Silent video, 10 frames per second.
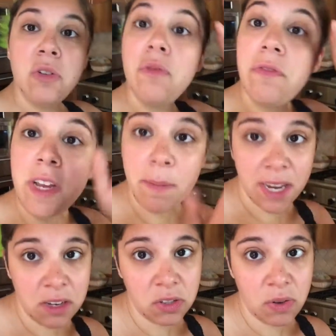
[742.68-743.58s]
to
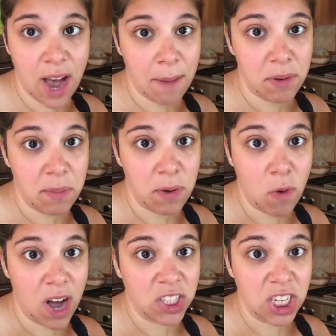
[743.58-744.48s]
females who happen to be
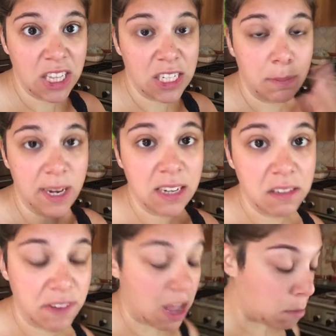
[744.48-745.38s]
watching this because
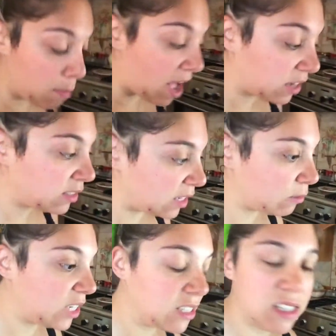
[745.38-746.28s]
of unboxing
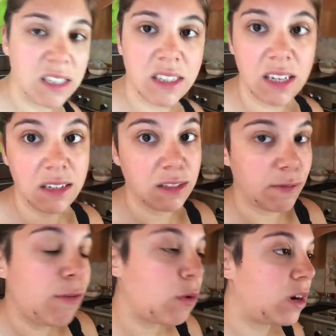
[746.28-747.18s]
reasons and
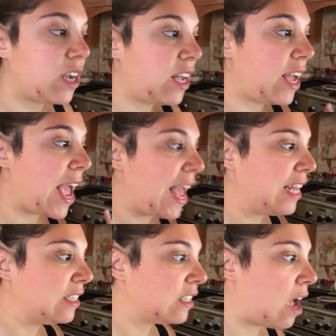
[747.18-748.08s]
Sephora
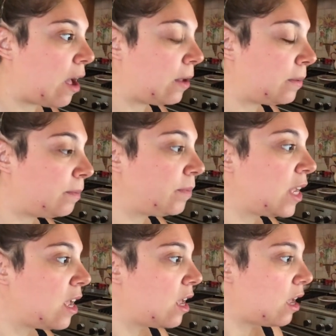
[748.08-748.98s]
and
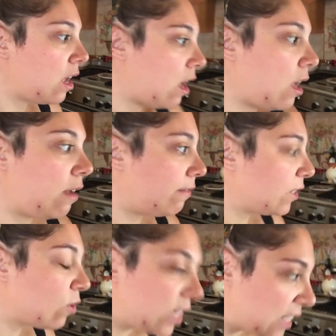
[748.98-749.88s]

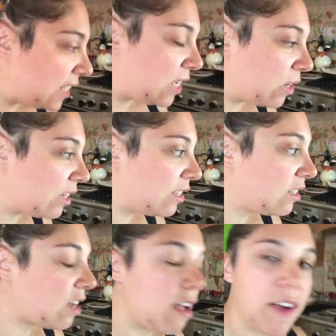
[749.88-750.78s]
Victoria's Secret and
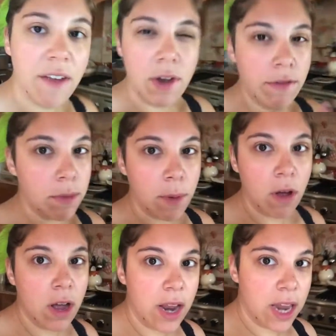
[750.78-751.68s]
stuff, have you ever
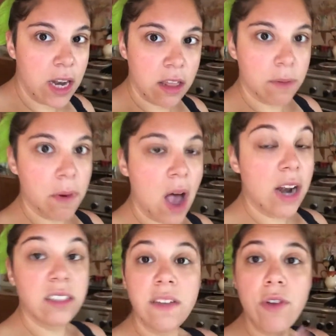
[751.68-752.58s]
bought any of their
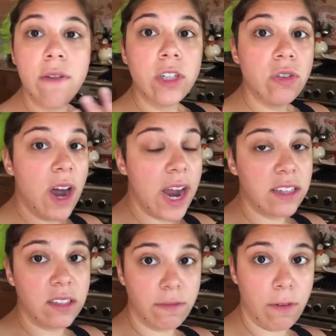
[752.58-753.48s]
products? Have you ever tried
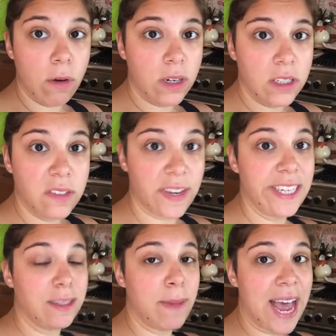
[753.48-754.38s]
Sephora's
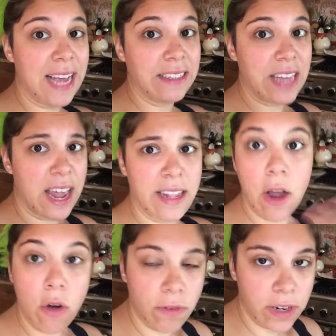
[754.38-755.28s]
face mask and the
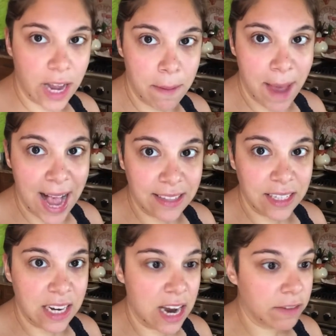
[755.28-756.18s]
overnight
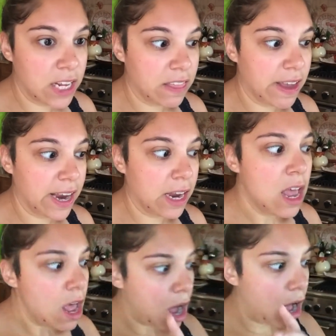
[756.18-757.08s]
mask and everything?
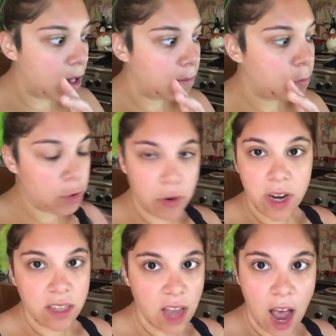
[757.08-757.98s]
Do you
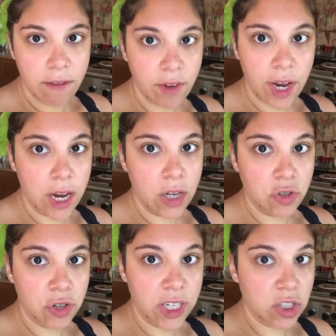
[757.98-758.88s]
guys have like a
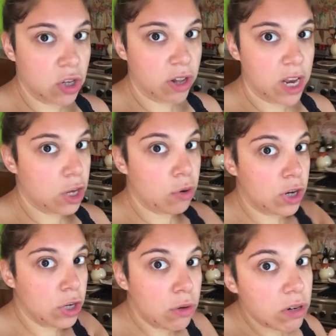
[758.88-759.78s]
trick so like you
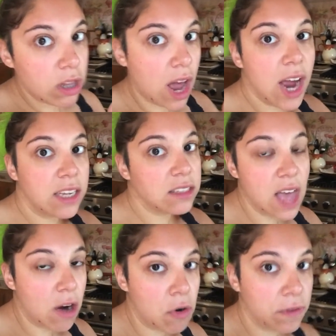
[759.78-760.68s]
can utilize
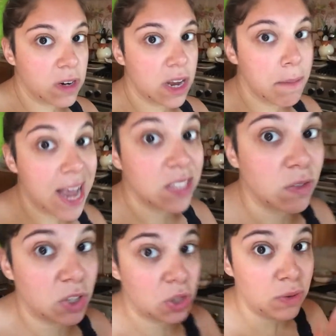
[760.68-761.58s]
that overnight mask
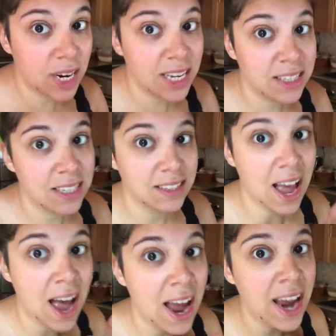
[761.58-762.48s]
for 2 nights? Because
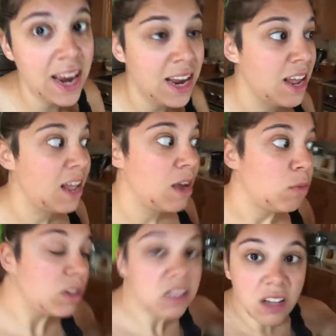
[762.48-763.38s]
I
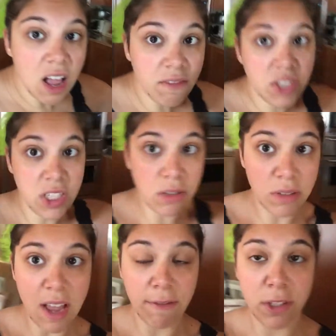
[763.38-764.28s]
would love to
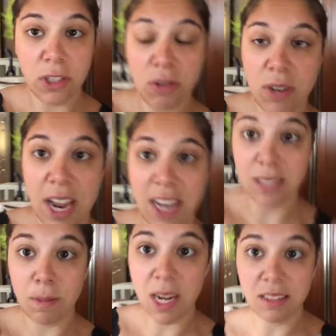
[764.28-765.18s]
use that for 2
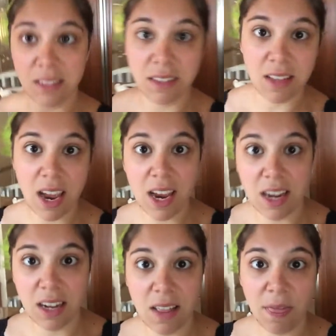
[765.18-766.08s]
nights because it's
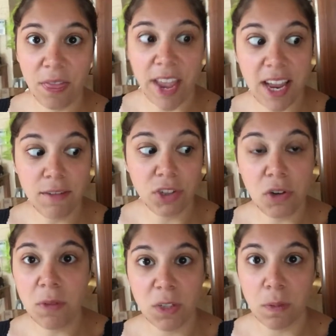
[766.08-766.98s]
like they give
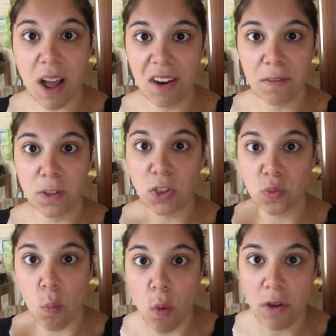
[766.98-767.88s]
too much product for just
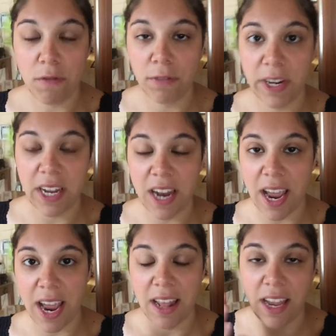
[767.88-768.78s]
one freaking
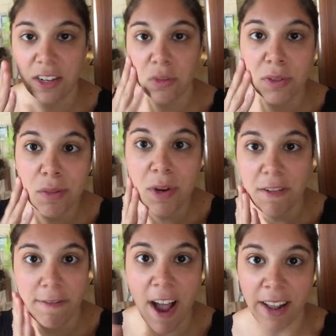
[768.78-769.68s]
night, and like you're supposed to put a
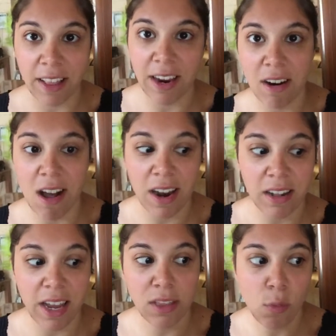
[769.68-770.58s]
fine layer on, and
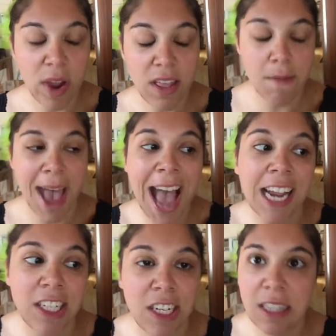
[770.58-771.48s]
like the way they
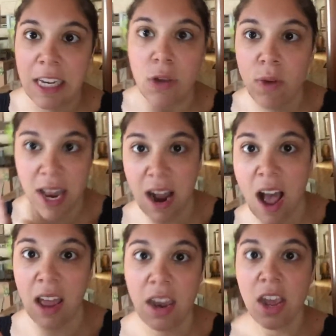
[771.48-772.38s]
package it, it's like you
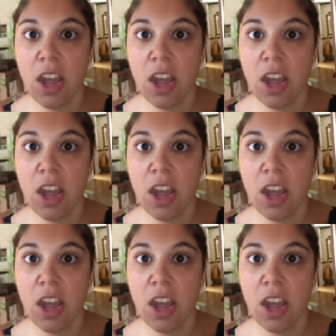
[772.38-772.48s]
cannot